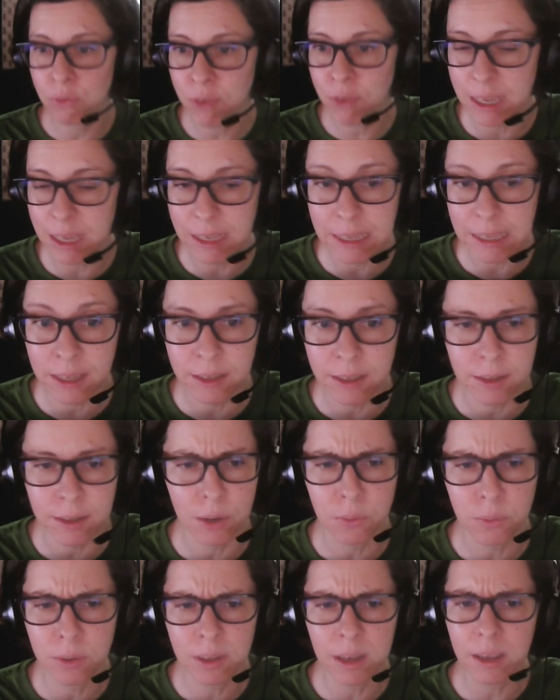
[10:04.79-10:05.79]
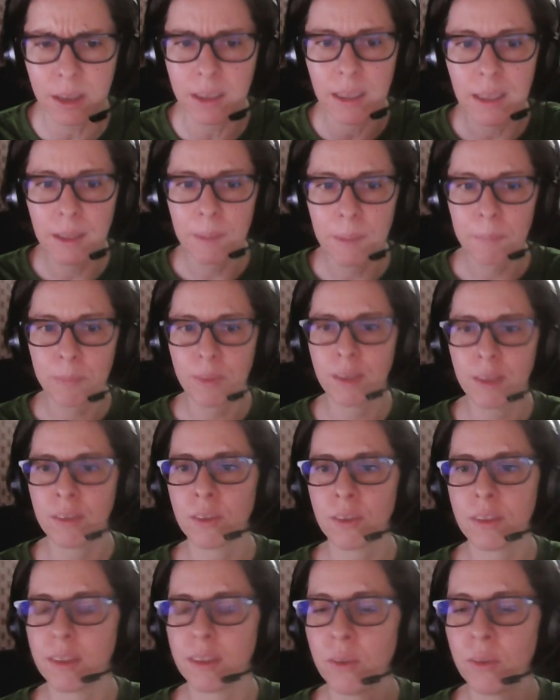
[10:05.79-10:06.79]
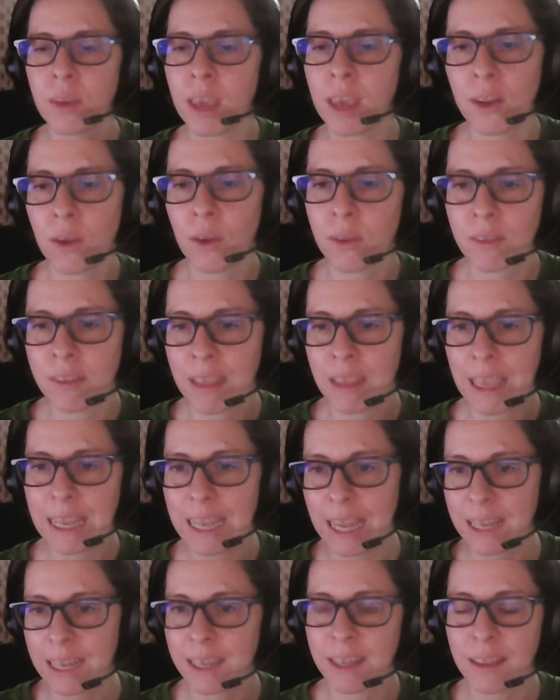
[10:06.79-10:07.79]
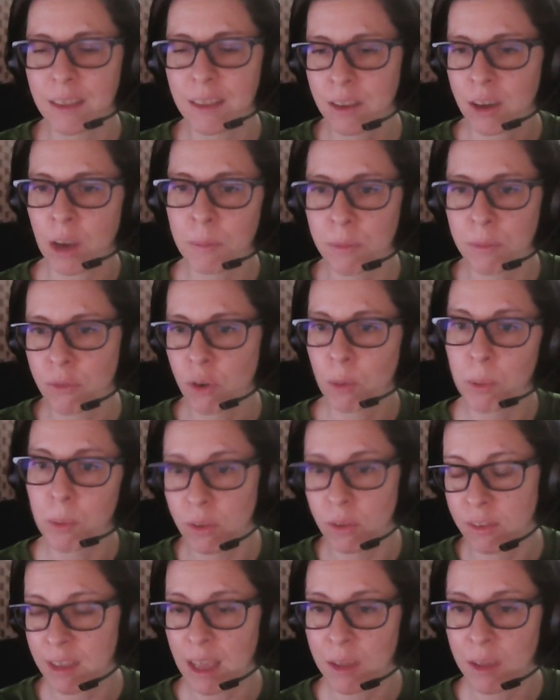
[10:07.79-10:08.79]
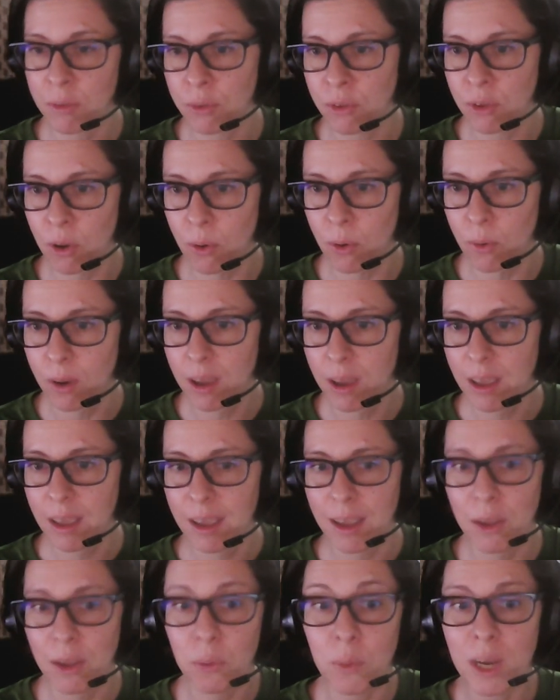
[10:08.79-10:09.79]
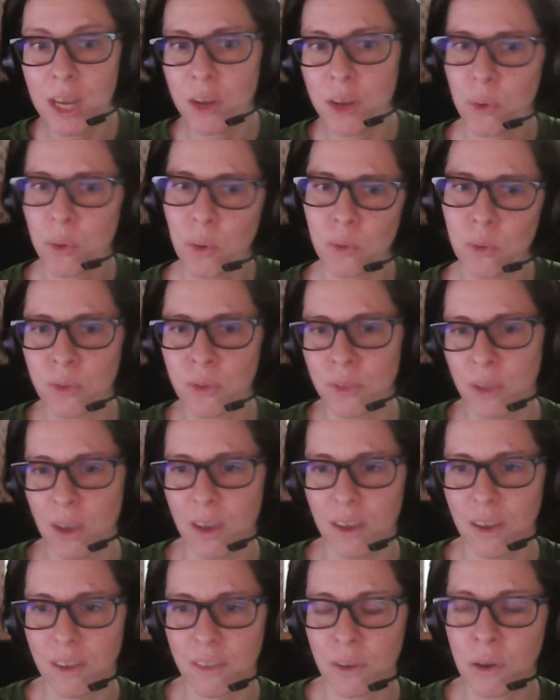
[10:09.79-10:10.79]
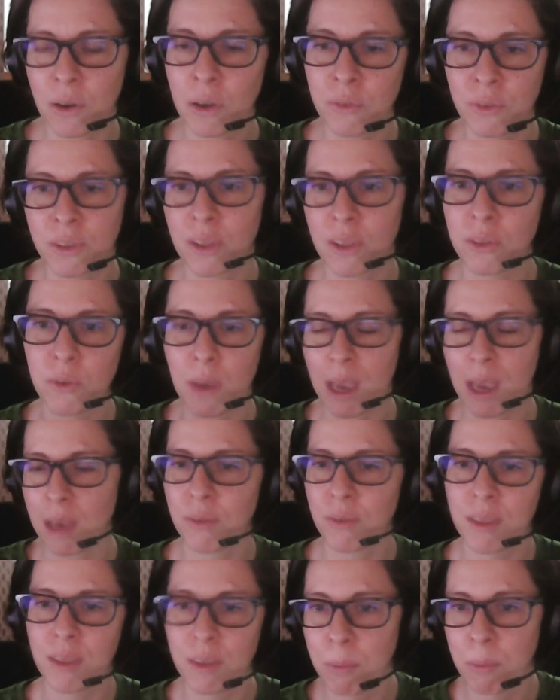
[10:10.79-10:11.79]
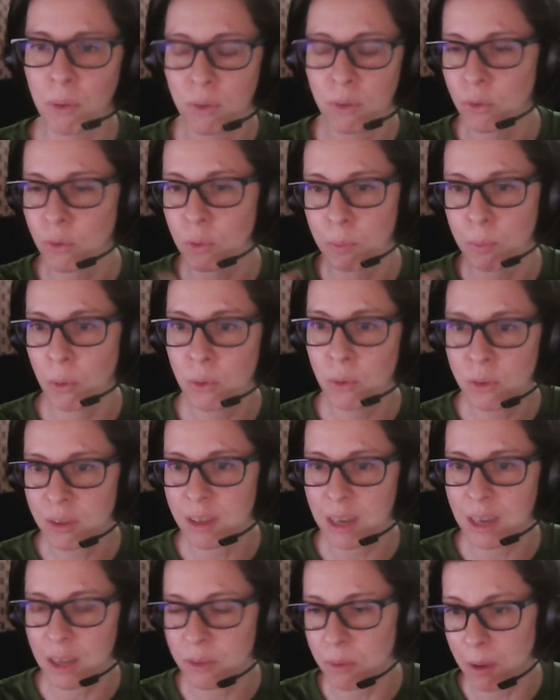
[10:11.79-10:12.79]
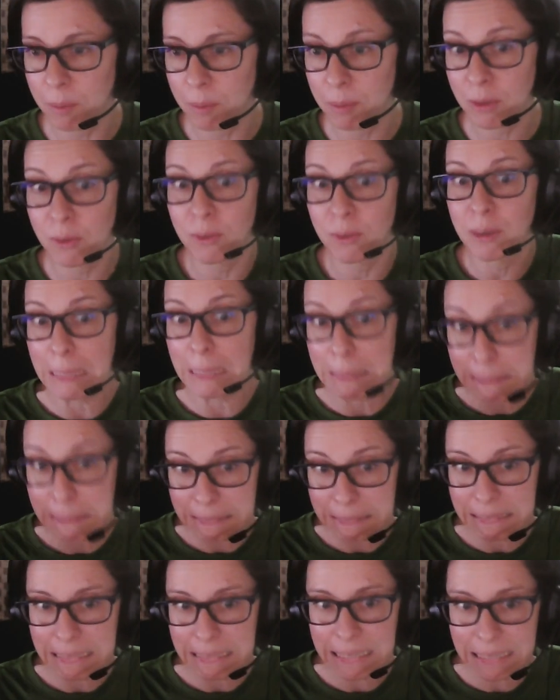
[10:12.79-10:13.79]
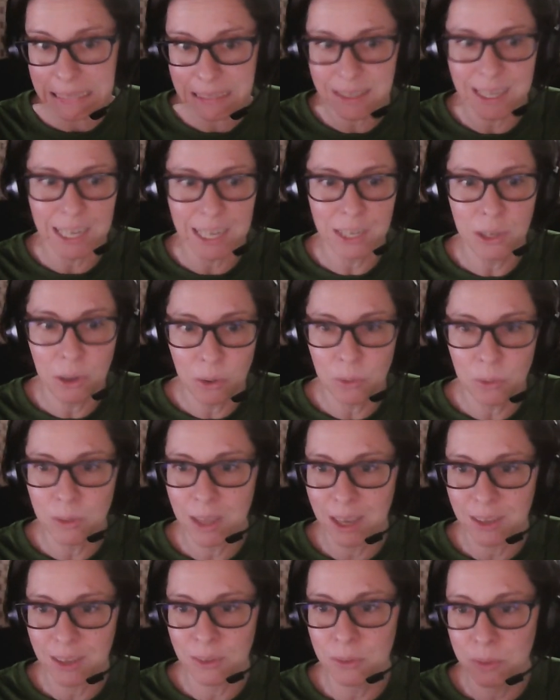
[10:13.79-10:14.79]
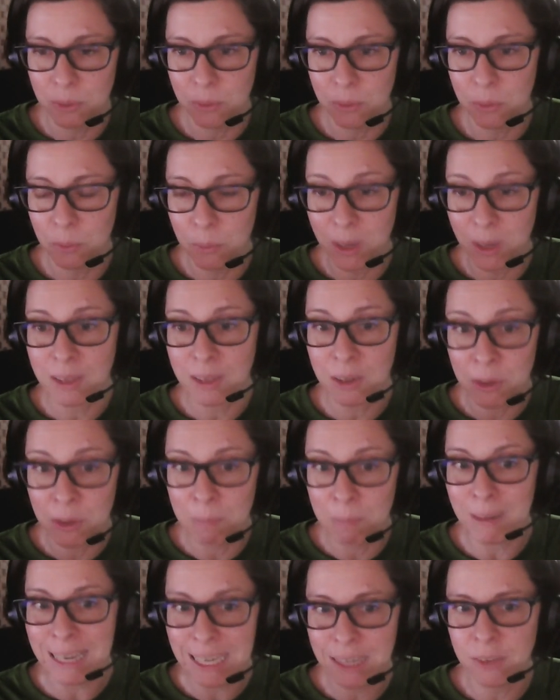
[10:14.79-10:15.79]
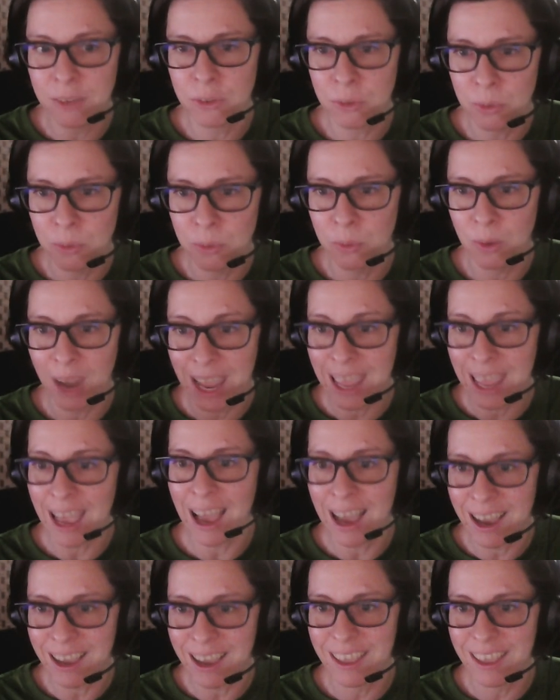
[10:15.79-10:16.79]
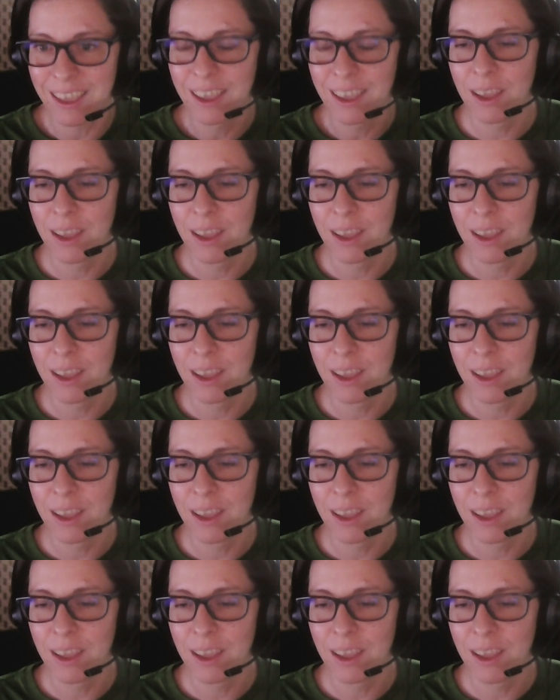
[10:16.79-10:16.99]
feed, and I was like, "This is you cannot say that it comes from yourself." So it really erodes the confidence you have in the person who posted as well, because you're like, "I know that you went completely through AI,